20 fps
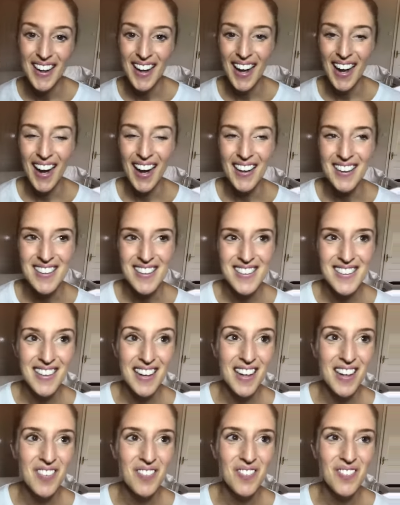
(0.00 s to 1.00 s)
and
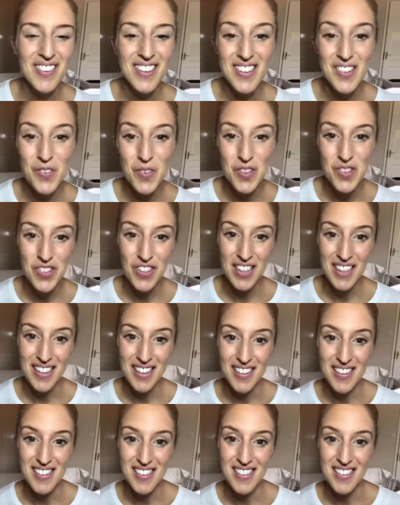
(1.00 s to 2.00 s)
this
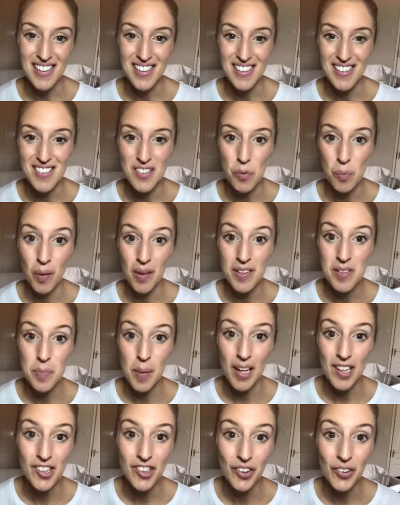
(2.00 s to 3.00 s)
retreat is somewhere
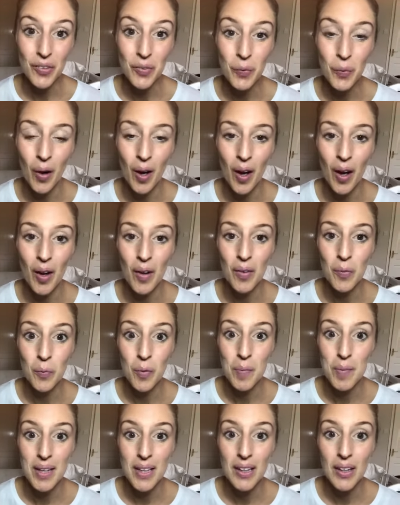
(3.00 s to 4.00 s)
special where
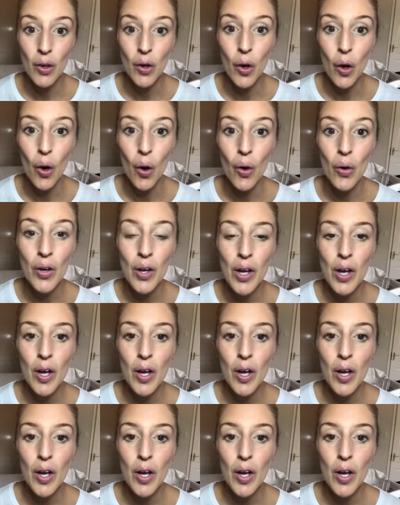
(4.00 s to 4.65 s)
women can go